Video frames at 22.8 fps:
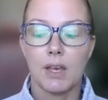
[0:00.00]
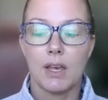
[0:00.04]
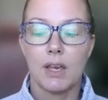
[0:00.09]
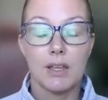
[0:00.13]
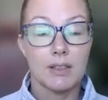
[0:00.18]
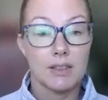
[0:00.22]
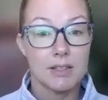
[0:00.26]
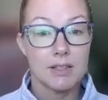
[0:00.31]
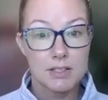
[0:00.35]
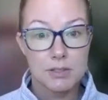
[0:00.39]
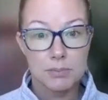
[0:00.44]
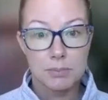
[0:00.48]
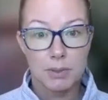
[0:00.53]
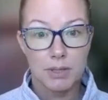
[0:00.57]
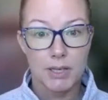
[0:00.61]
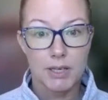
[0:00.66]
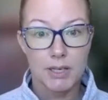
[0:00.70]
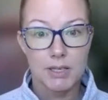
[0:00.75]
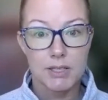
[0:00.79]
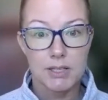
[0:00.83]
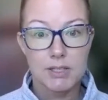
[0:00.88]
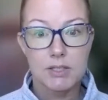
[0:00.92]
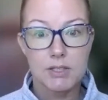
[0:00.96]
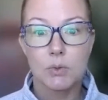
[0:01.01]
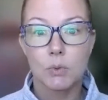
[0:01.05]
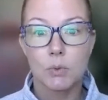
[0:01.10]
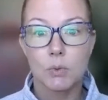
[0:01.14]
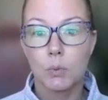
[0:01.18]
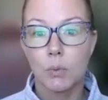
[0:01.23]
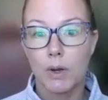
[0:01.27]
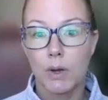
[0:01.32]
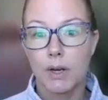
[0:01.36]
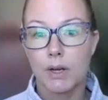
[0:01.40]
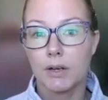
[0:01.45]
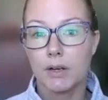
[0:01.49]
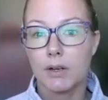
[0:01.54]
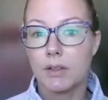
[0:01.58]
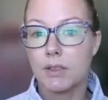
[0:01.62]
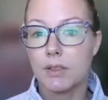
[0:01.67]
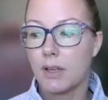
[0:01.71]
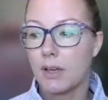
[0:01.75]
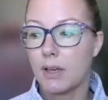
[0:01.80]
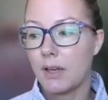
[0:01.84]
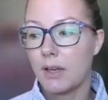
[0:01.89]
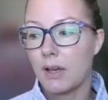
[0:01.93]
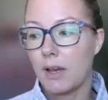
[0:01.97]
in this place where
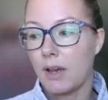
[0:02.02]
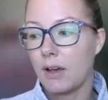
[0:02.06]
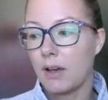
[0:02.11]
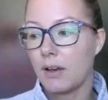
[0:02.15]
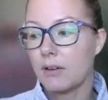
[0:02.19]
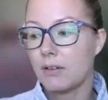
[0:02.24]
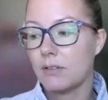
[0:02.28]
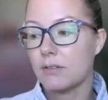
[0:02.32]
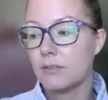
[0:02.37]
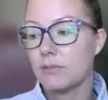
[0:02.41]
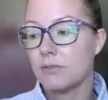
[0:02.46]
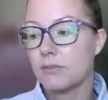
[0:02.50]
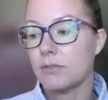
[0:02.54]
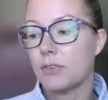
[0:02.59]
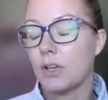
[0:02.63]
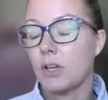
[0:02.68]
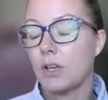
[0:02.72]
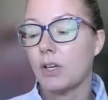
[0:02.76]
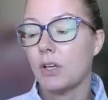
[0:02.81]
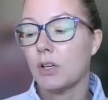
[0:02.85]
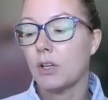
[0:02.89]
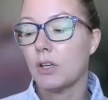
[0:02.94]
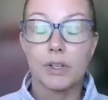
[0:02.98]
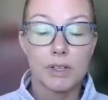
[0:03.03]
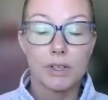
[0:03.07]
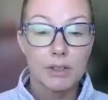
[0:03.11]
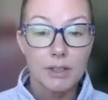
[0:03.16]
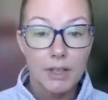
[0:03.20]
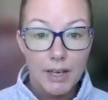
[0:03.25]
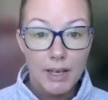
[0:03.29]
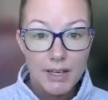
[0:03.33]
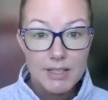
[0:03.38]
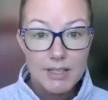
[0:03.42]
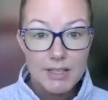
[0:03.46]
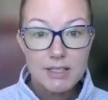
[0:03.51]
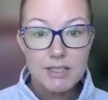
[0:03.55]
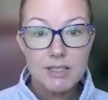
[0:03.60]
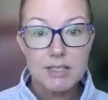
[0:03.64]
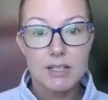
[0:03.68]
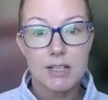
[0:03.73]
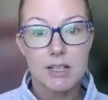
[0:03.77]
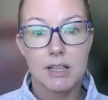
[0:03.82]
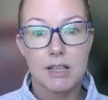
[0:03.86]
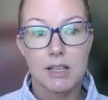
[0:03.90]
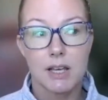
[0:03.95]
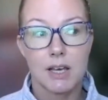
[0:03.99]
they have
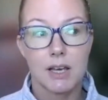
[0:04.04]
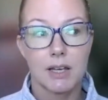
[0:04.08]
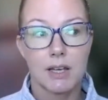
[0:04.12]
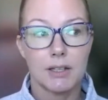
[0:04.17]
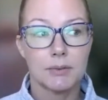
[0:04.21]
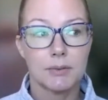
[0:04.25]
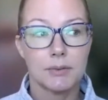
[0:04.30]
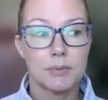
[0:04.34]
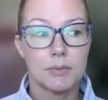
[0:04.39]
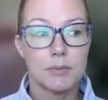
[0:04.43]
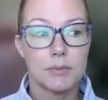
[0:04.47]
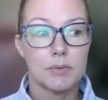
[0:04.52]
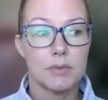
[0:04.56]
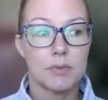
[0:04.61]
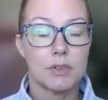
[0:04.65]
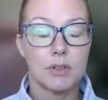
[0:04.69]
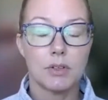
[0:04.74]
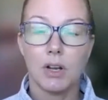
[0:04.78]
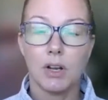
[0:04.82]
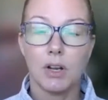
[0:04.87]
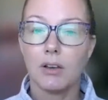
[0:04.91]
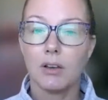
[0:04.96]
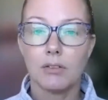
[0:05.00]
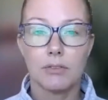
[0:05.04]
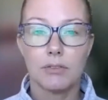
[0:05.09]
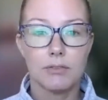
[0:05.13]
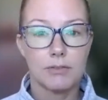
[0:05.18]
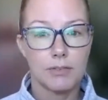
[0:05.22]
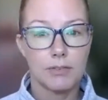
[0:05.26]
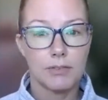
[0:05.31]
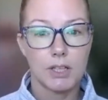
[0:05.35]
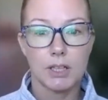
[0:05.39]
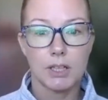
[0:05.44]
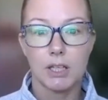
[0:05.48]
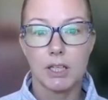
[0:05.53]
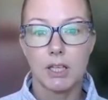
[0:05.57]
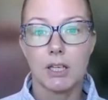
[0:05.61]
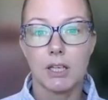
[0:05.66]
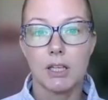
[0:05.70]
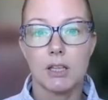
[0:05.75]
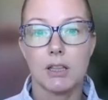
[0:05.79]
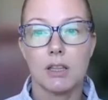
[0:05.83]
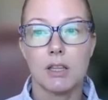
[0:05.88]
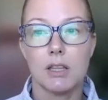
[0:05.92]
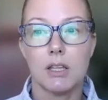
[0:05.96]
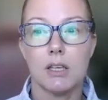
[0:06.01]
realized that they're not
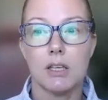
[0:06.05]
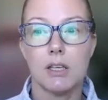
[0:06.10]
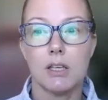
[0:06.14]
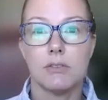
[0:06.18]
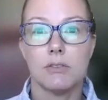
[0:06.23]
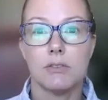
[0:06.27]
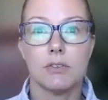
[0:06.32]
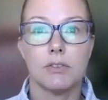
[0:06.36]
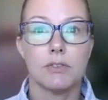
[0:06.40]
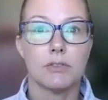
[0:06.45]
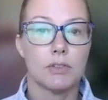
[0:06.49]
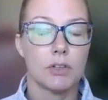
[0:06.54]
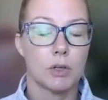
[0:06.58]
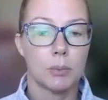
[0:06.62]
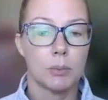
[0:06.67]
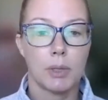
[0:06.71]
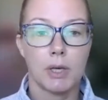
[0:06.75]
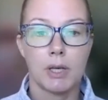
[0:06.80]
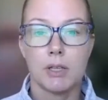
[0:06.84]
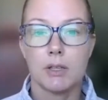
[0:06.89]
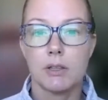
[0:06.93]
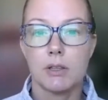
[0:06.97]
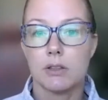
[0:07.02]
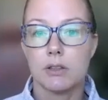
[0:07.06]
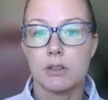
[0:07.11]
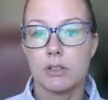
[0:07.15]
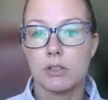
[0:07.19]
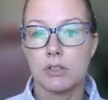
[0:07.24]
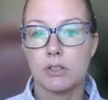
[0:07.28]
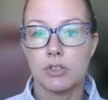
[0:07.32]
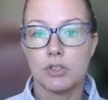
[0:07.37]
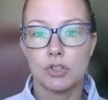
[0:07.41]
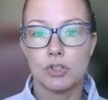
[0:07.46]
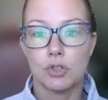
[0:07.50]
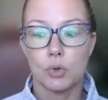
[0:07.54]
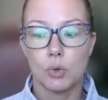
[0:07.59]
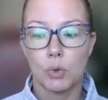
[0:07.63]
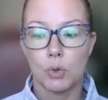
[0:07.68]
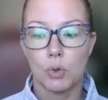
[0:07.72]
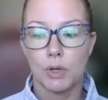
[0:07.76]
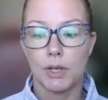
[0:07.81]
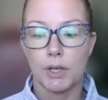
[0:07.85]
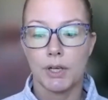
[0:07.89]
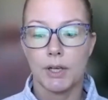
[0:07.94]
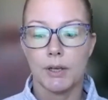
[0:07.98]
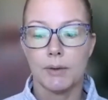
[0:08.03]
feeling the fulfillment, the
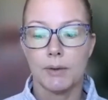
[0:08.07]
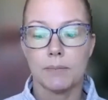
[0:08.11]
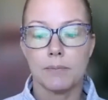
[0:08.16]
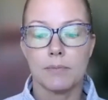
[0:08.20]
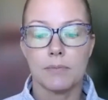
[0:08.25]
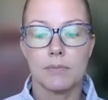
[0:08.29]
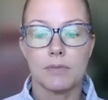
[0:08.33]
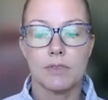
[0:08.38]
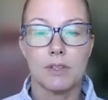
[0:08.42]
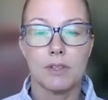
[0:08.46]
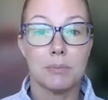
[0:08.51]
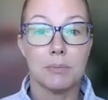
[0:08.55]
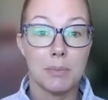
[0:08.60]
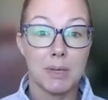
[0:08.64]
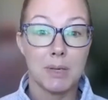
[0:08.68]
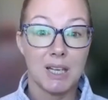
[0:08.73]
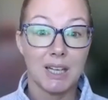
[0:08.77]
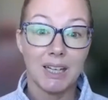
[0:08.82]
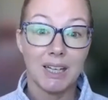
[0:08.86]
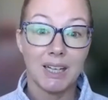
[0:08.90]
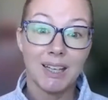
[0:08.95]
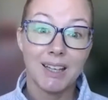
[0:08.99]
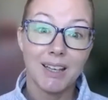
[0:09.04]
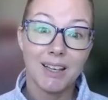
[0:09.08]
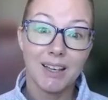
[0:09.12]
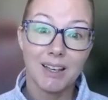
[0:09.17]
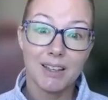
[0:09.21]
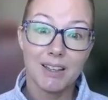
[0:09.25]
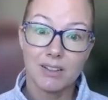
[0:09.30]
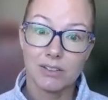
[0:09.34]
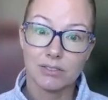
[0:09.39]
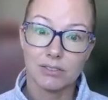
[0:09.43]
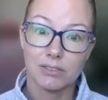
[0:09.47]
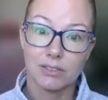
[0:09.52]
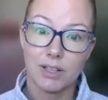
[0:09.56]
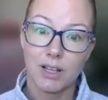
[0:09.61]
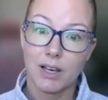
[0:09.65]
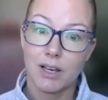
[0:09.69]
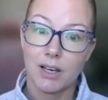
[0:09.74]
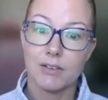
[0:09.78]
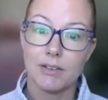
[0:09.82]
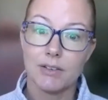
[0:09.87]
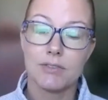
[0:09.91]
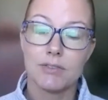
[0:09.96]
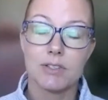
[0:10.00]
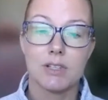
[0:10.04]
joy, the meaning in their
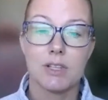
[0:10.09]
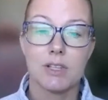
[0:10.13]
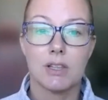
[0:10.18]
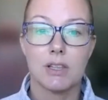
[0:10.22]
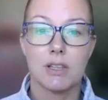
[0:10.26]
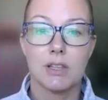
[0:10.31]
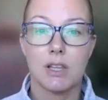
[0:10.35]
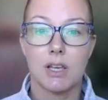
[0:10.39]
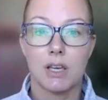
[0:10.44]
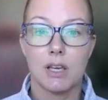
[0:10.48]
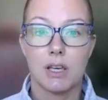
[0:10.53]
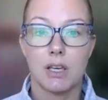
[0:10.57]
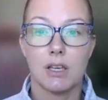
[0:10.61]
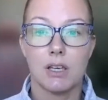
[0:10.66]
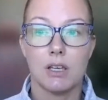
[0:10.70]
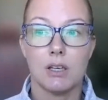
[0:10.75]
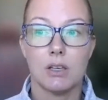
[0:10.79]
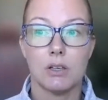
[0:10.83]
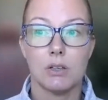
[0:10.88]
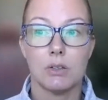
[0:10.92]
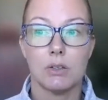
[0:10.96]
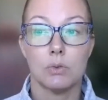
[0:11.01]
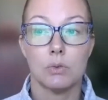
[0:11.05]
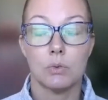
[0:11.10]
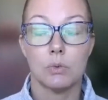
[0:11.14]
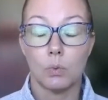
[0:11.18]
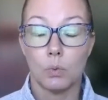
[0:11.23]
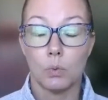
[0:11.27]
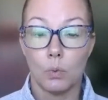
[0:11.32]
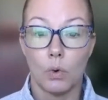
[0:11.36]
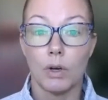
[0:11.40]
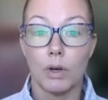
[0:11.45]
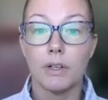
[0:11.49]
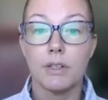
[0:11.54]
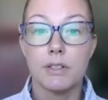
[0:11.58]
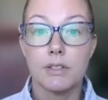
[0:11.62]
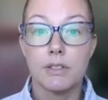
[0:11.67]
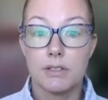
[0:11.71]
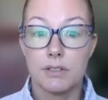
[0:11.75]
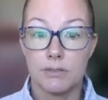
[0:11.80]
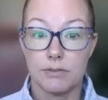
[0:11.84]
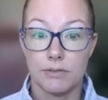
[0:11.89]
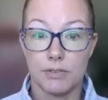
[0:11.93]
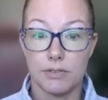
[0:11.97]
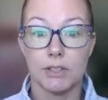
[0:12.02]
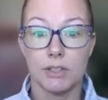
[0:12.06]
lives that they want
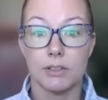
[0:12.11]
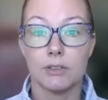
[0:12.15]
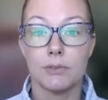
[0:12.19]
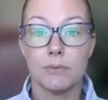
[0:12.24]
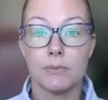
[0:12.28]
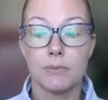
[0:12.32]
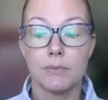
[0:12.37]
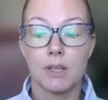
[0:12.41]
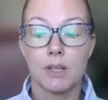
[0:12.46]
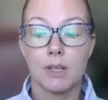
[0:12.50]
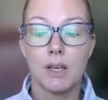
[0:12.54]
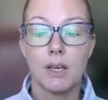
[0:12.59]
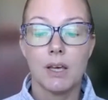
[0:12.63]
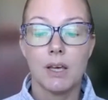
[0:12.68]
to feel.